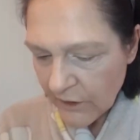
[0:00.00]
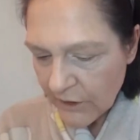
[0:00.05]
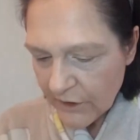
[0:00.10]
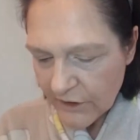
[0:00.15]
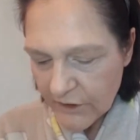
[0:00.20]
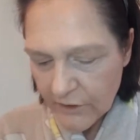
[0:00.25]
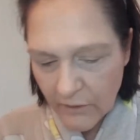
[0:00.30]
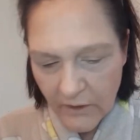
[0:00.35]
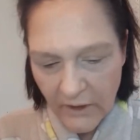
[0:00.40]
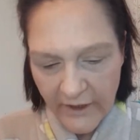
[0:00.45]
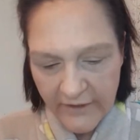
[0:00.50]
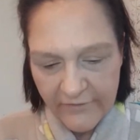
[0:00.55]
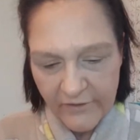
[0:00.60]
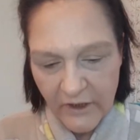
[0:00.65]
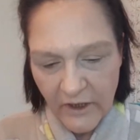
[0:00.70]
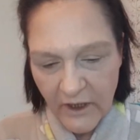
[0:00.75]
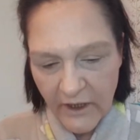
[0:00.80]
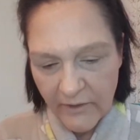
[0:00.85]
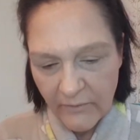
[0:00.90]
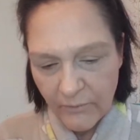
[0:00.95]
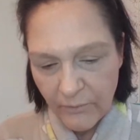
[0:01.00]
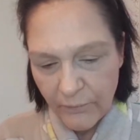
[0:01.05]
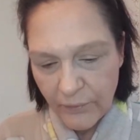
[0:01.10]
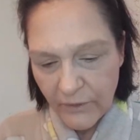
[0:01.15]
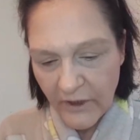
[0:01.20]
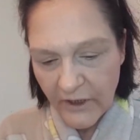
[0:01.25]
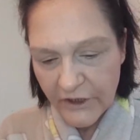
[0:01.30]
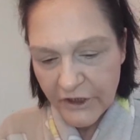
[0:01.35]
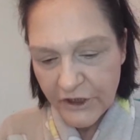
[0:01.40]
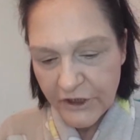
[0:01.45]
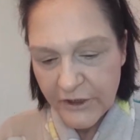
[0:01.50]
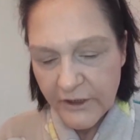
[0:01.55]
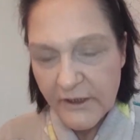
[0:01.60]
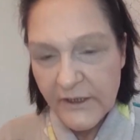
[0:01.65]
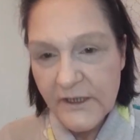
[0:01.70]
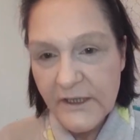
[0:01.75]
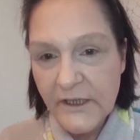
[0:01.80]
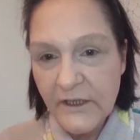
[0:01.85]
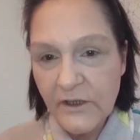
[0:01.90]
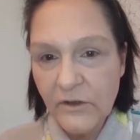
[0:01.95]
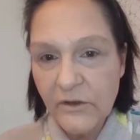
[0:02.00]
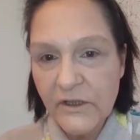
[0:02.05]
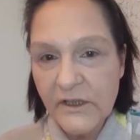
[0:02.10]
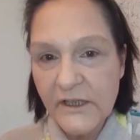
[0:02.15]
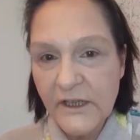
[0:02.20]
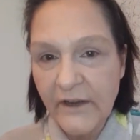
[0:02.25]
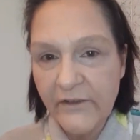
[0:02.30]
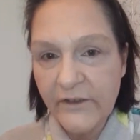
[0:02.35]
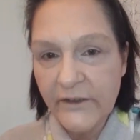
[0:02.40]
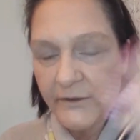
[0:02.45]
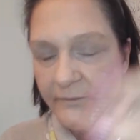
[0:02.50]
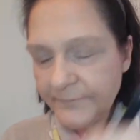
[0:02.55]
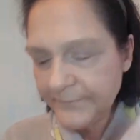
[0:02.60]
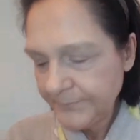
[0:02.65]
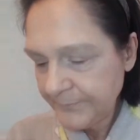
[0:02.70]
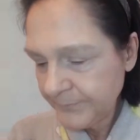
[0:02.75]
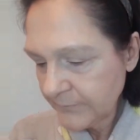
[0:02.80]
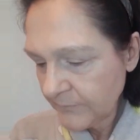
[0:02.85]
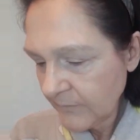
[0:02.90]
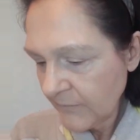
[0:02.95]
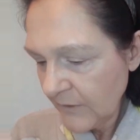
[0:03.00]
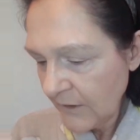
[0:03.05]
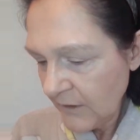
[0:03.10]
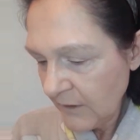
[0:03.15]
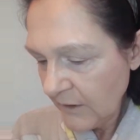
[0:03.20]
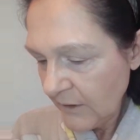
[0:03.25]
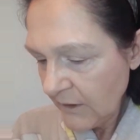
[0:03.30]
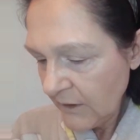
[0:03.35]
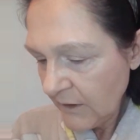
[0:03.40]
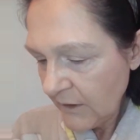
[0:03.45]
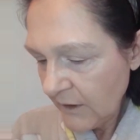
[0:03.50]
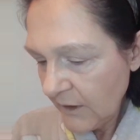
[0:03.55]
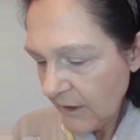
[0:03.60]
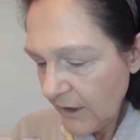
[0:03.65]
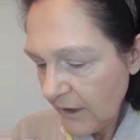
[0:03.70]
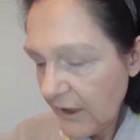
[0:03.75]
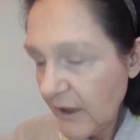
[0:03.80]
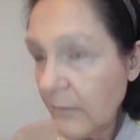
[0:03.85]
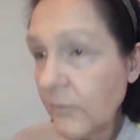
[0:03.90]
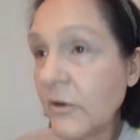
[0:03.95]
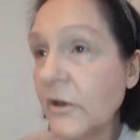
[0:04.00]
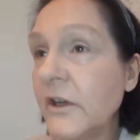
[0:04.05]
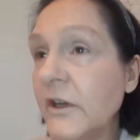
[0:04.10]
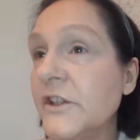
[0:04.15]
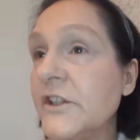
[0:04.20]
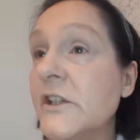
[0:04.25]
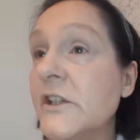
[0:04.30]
So I've got brush 07, and I'm going to